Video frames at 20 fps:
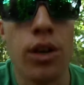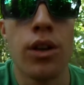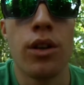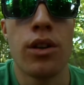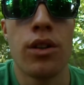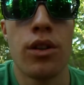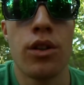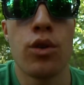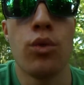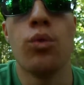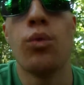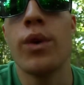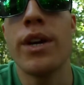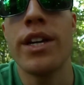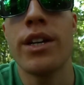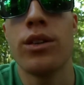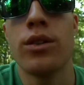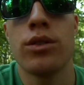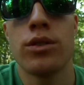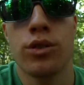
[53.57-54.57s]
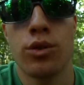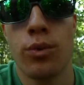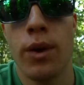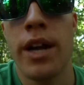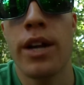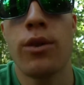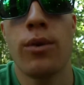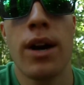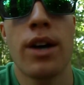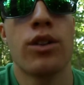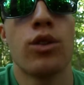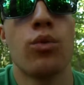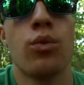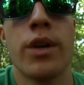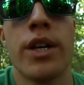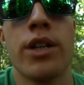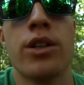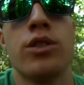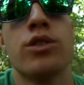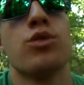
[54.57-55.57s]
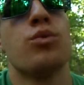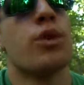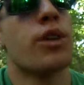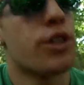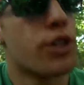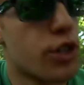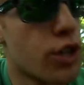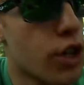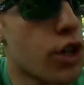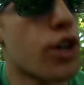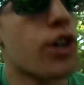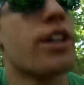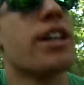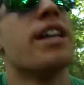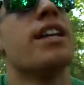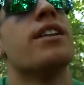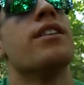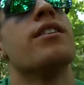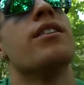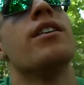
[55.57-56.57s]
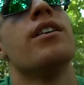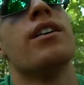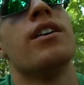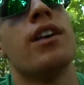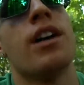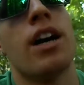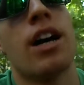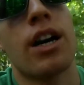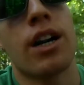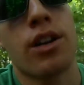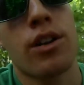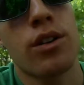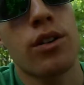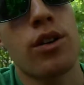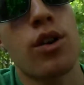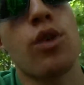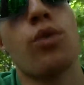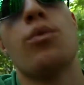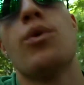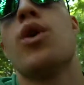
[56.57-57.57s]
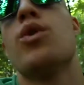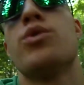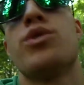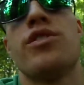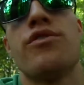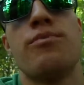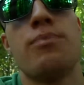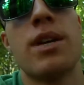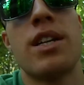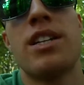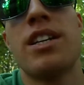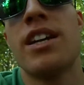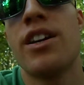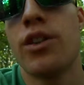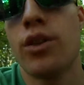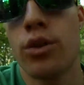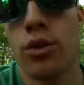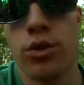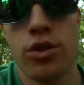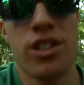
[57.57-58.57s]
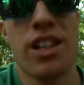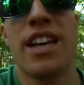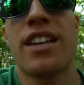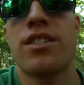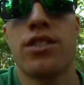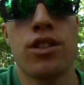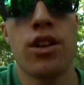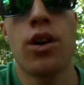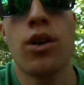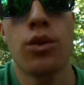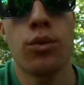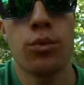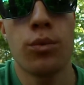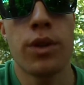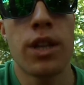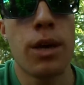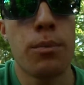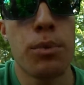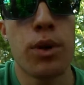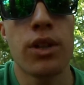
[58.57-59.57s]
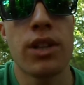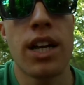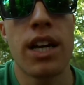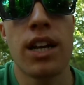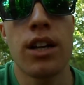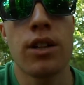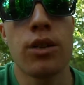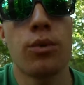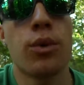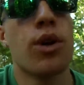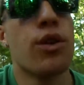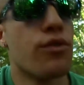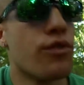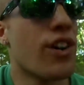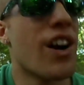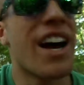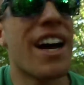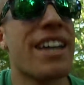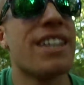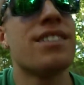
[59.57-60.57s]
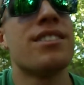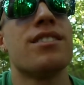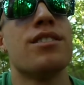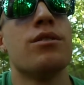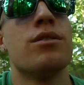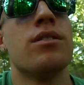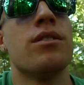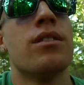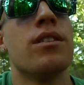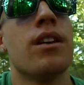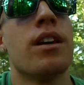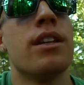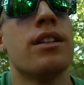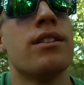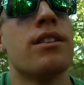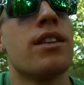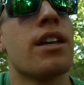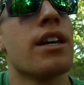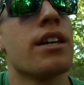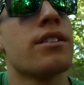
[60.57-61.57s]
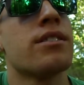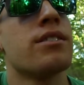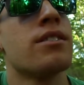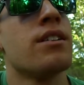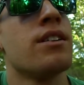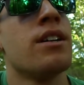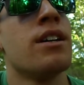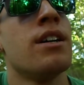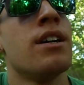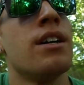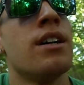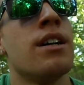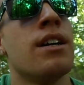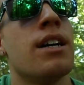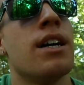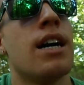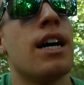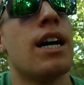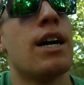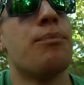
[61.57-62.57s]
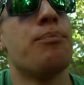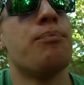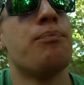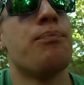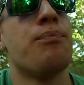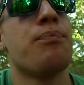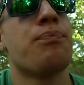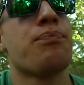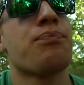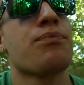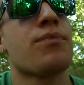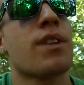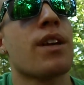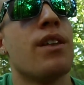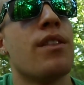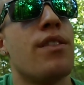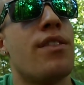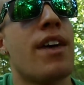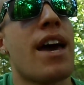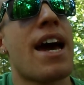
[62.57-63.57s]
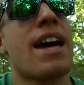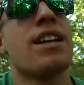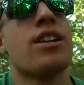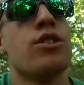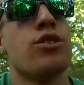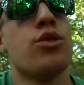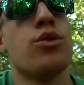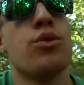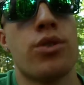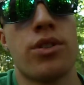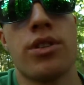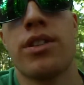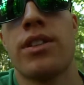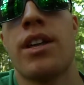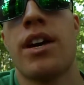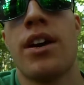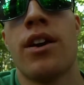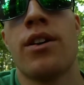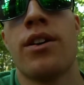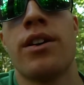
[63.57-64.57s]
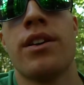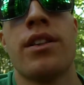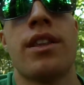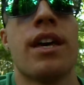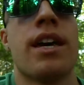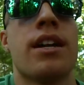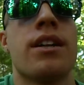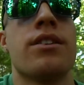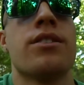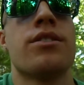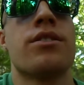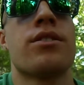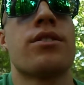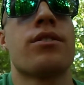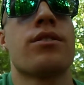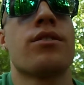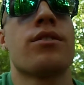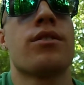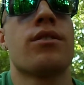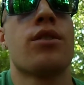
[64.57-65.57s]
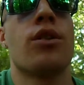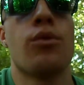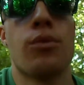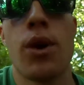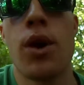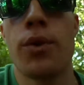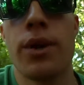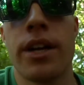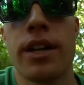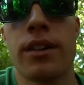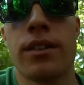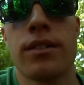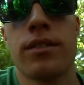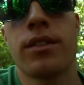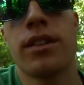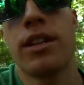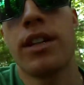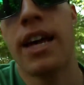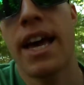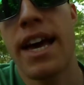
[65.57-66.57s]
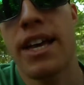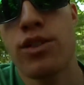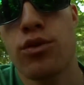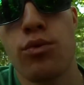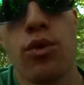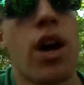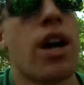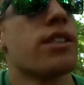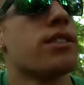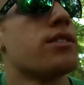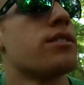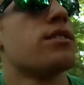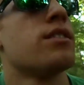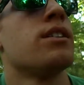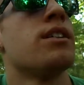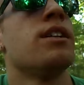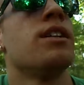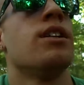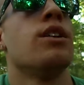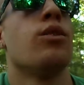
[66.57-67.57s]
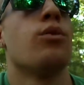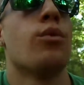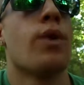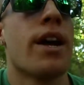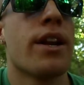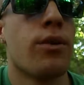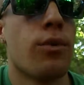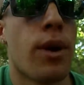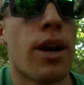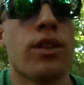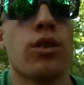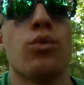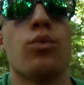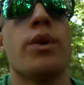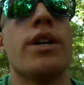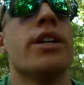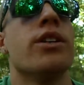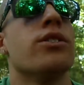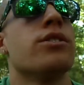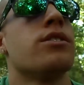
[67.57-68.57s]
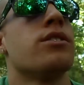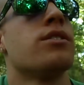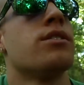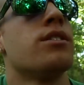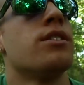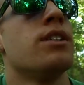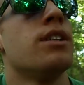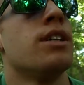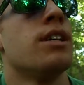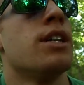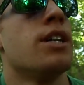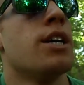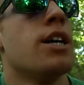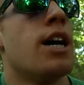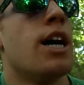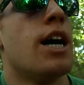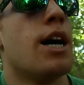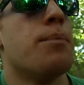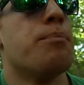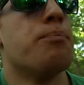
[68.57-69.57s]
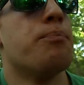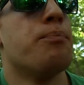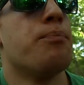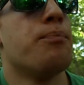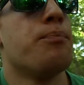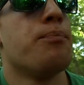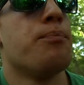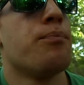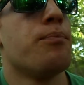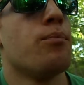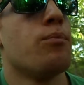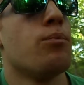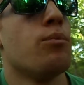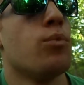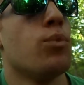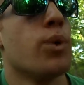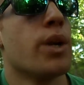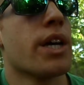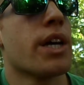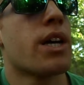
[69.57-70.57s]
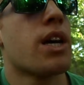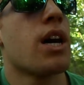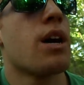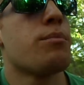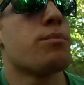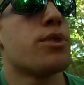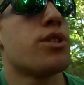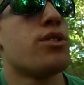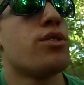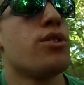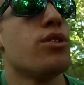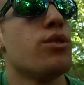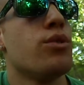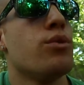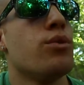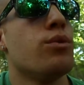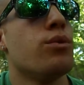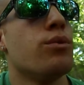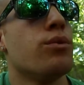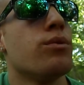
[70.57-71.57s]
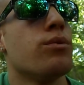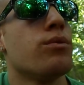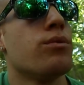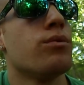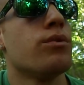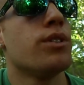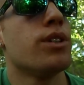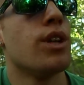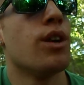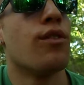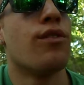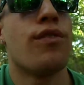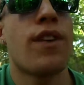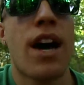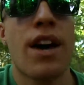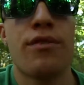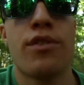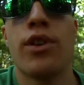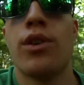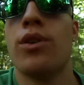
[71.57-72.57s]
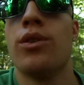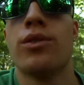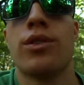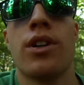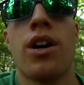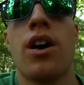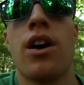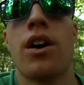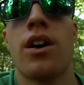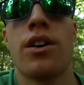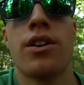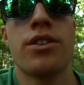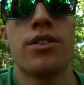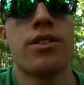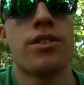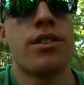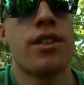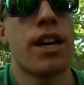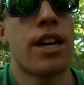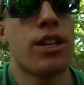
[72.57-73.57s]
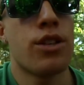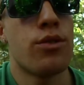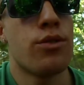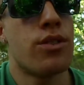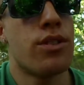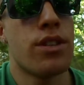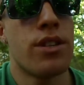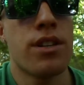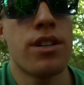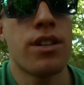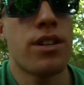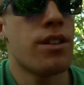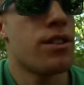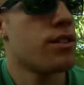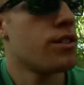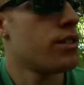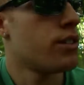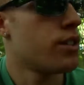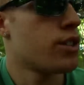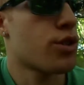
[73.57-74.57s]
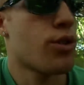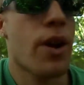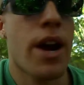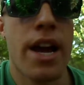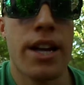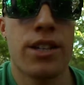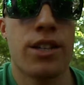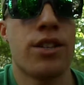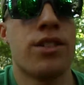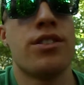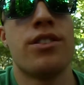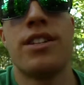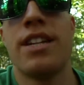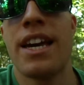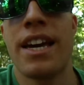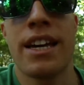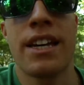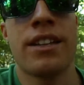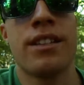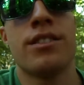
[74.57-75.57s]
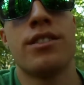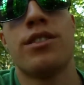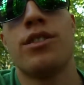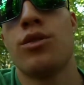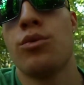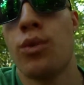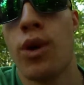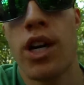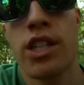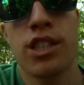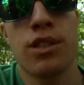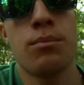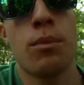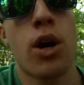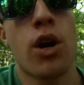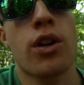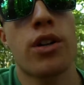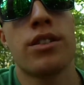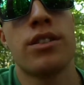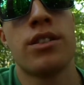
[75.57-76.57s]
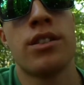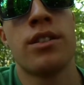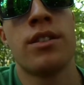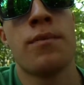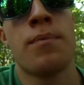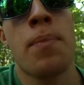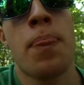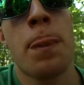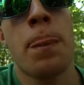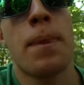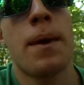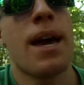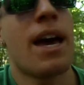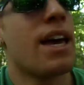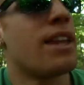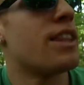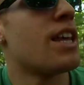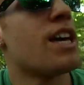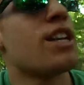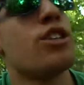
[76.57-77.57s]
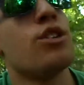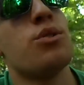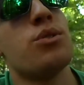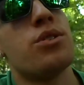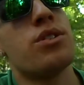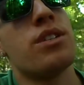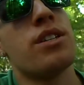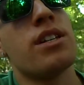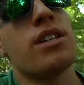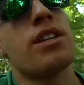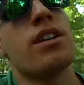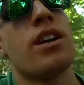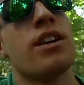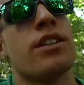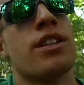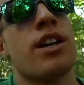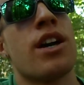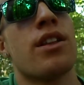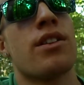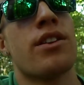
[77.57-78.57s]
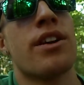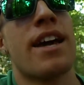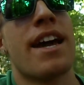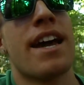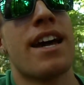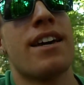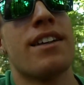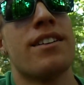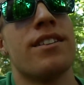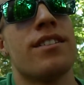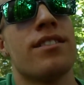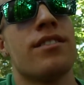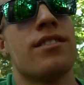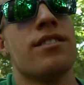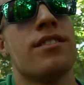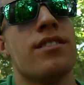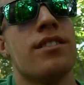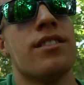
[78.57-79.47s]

the wheels, right around the wheels where dirt and corrosive materials like salt, when they put that on the road for ice and things, that usually the area that is corroding and has rust right around the wheels. When it comes to 5-year-old cars that you see scratches, dings, rust marks, and then you see on the other hand